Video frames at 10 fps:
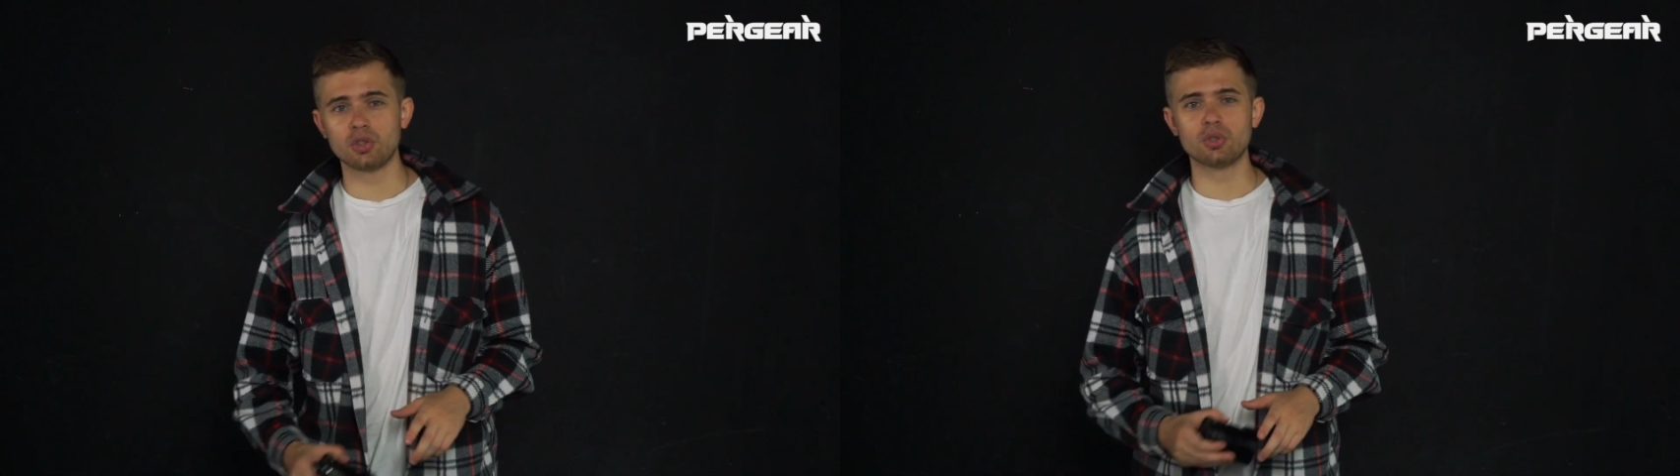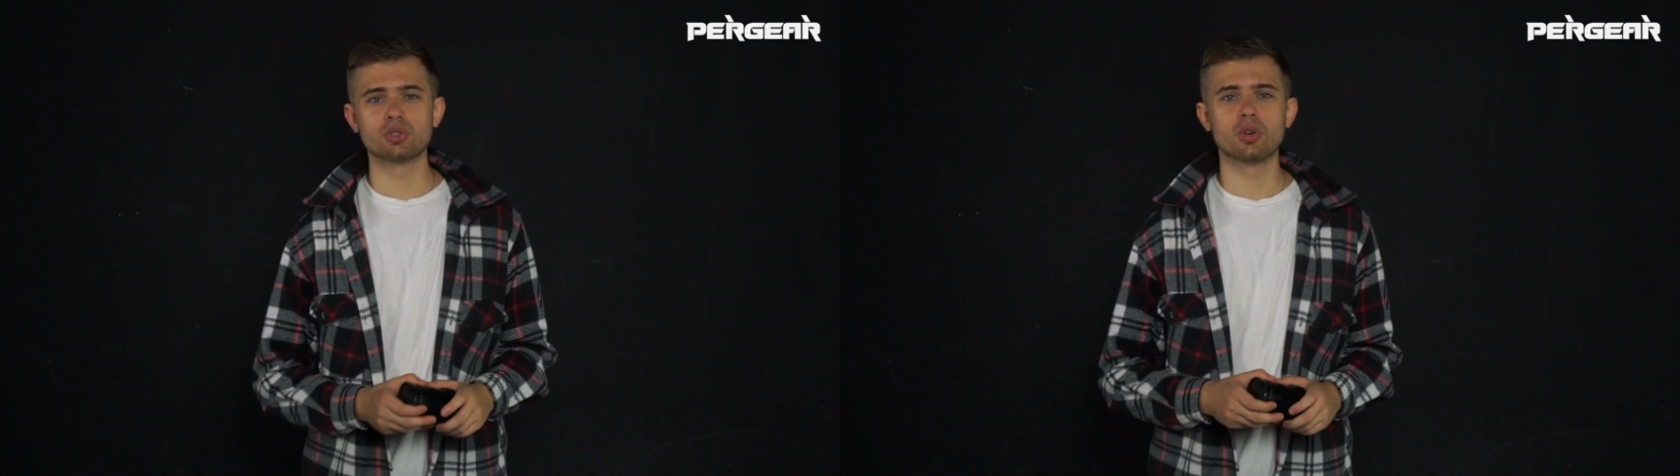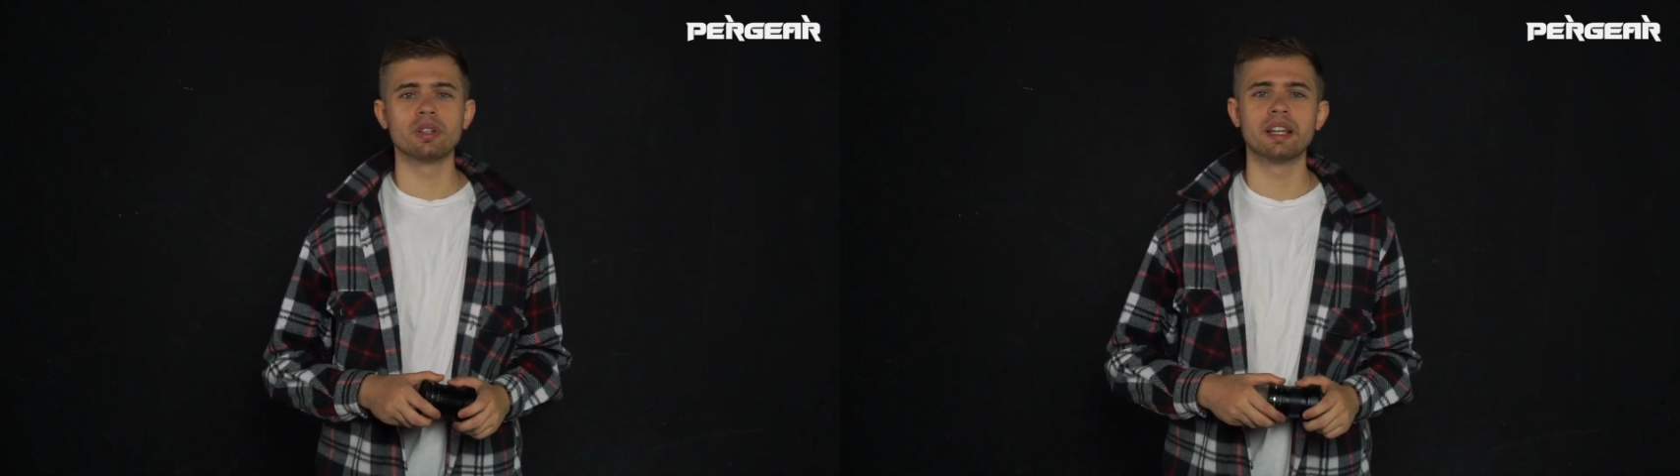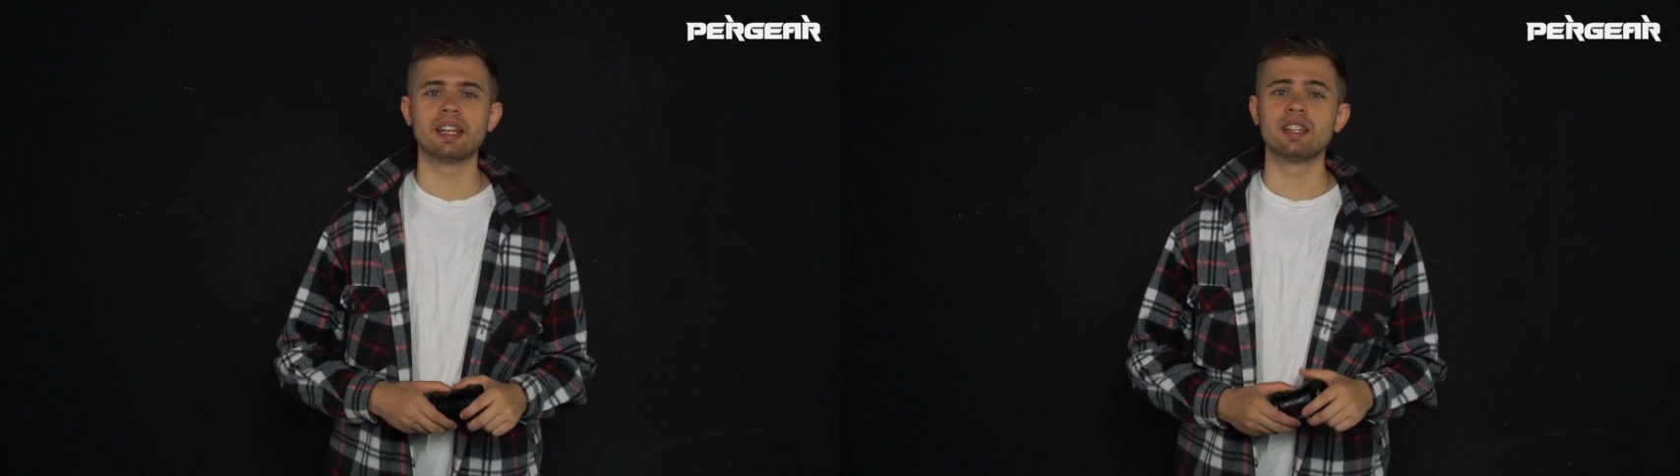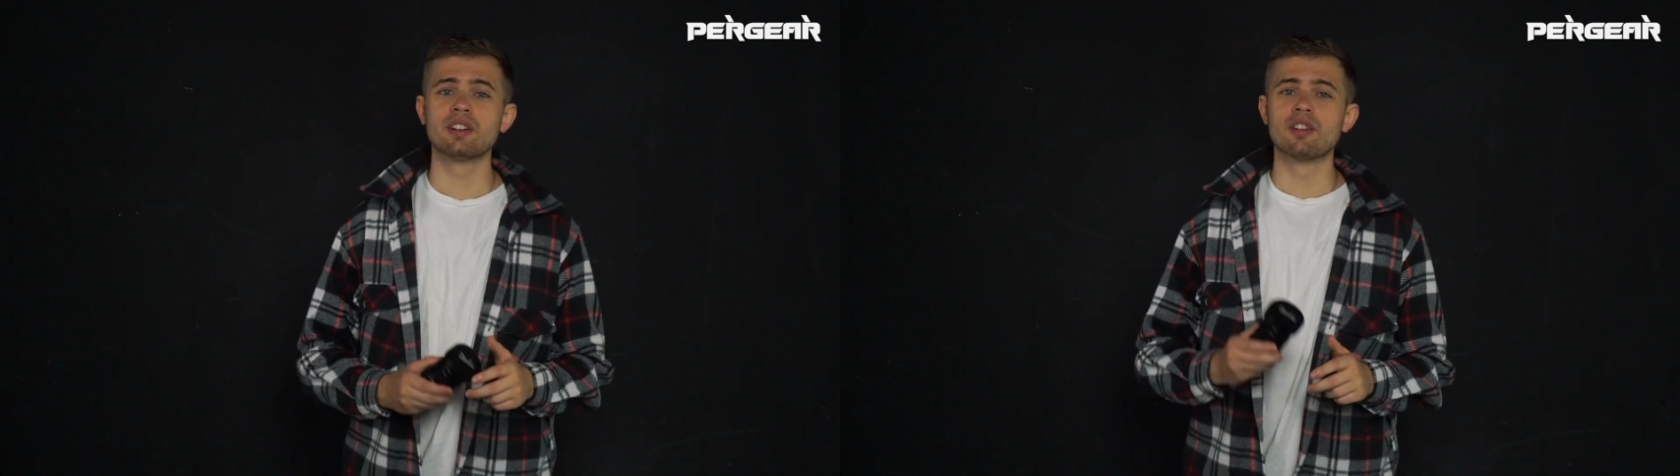new
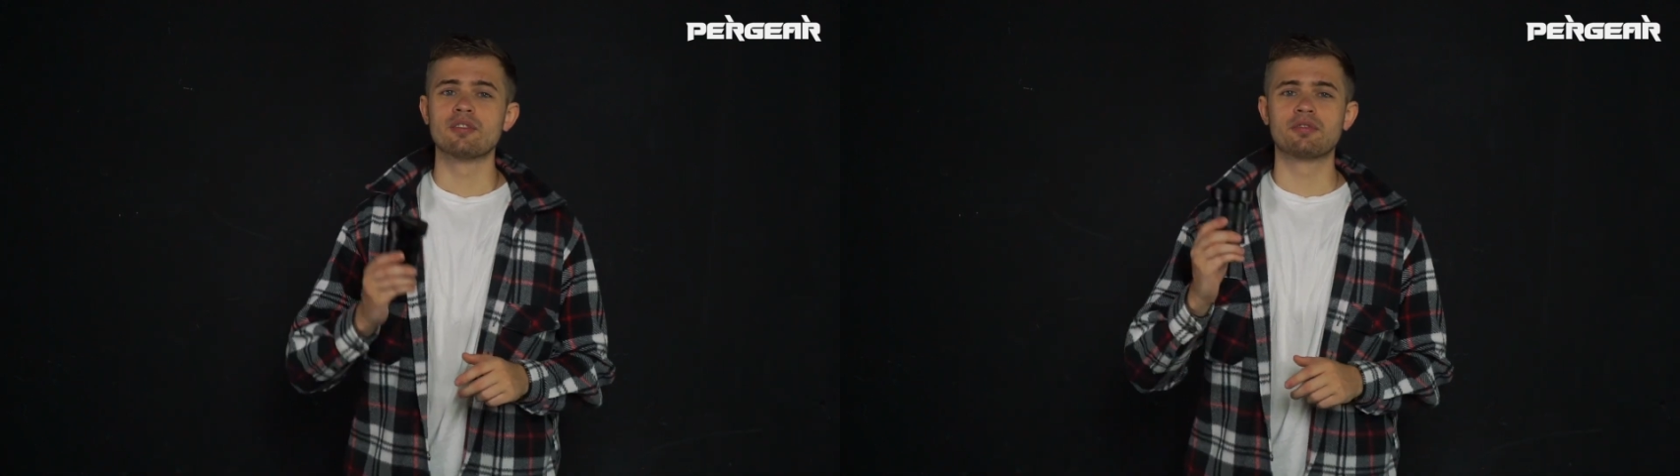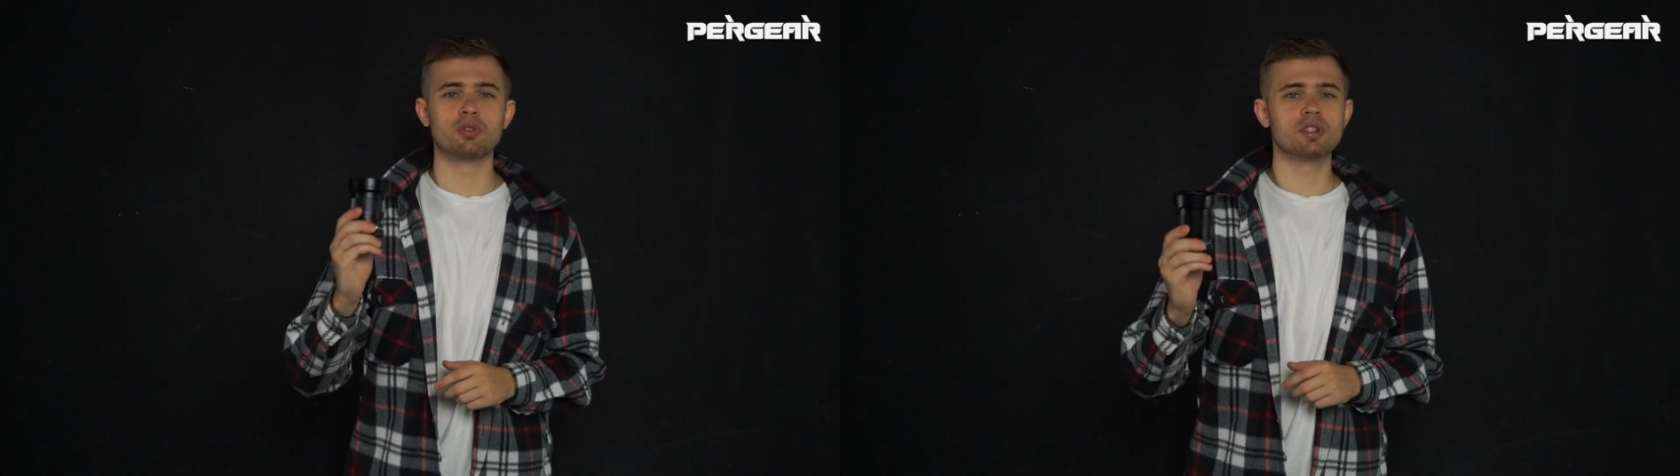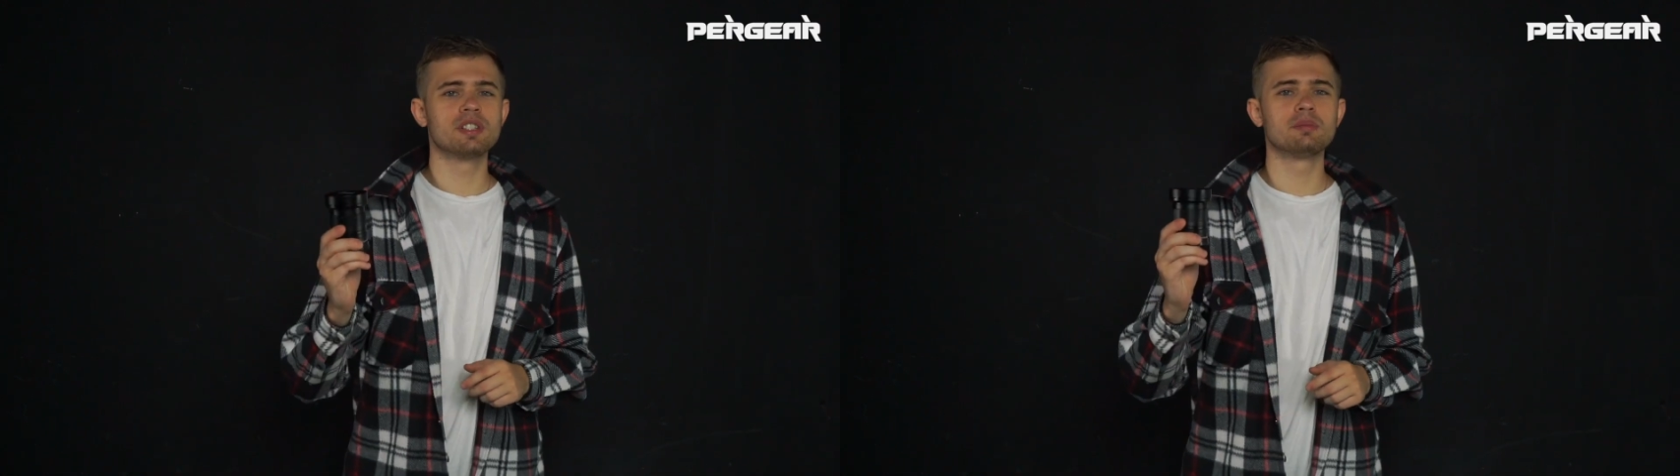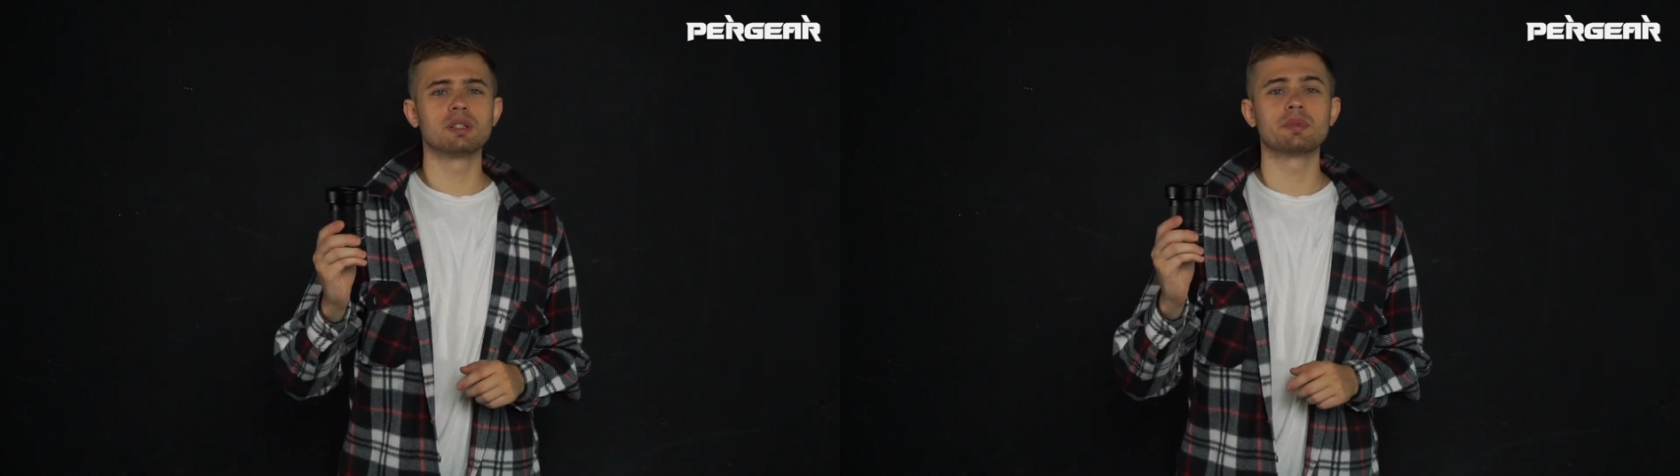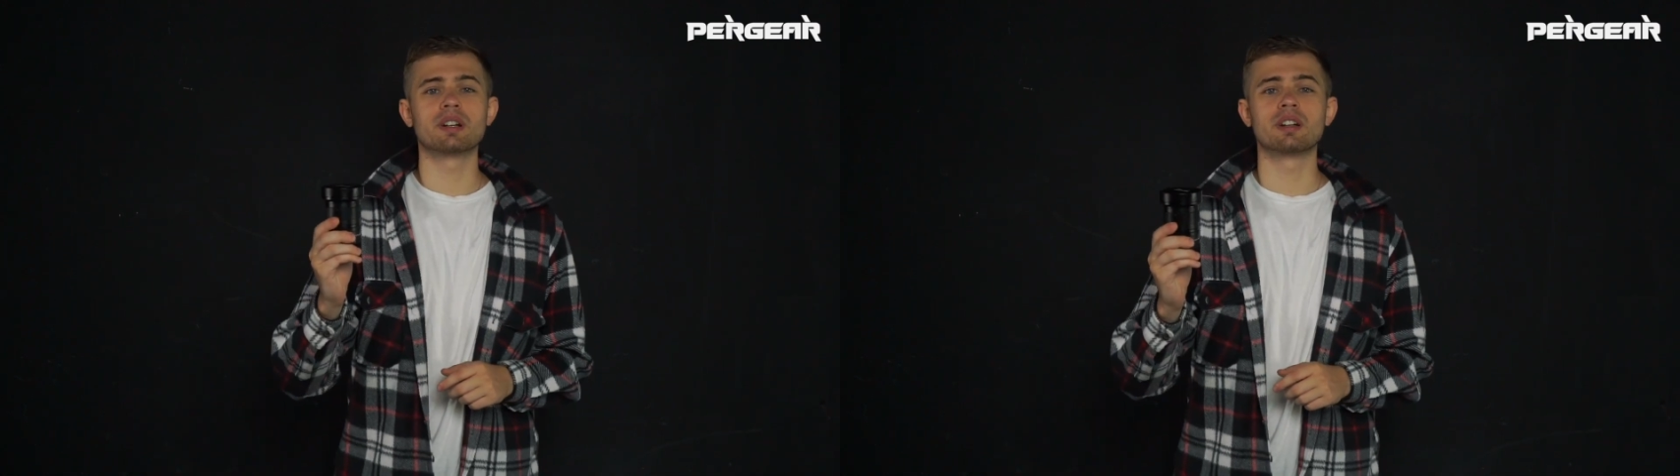Zonlai
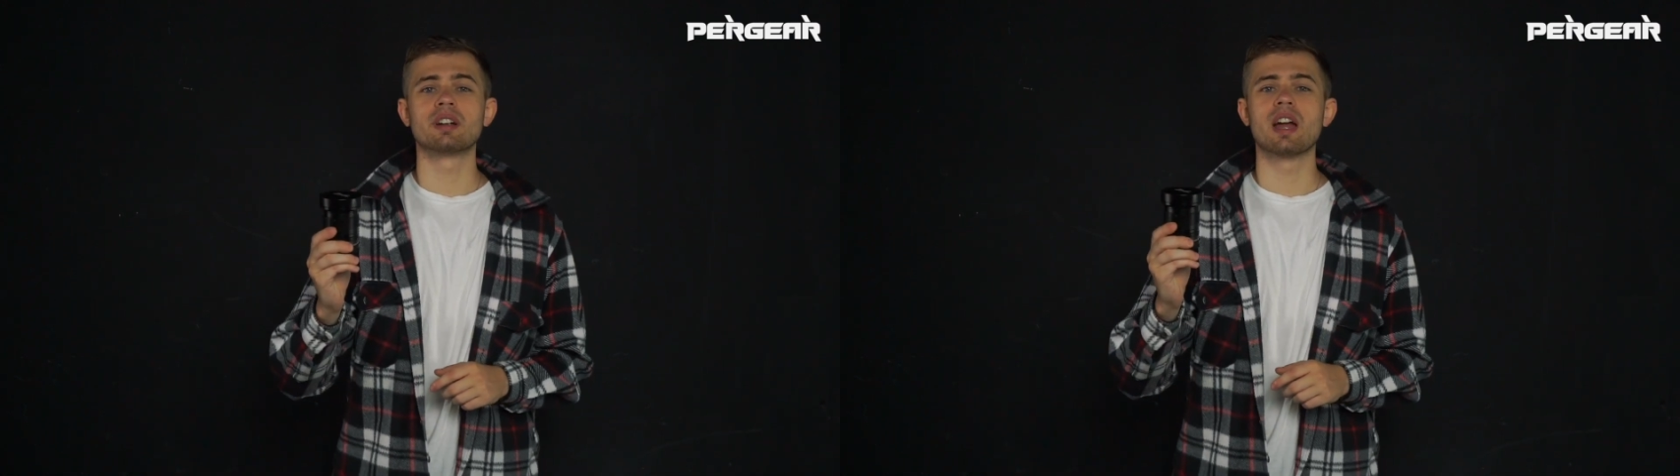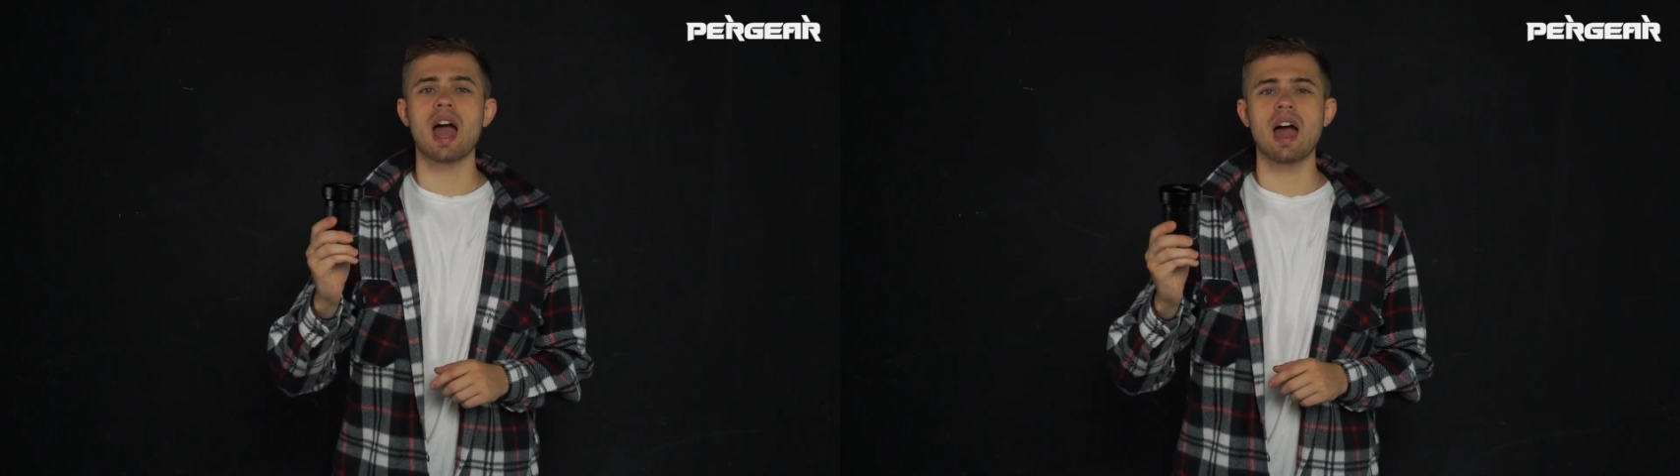14mm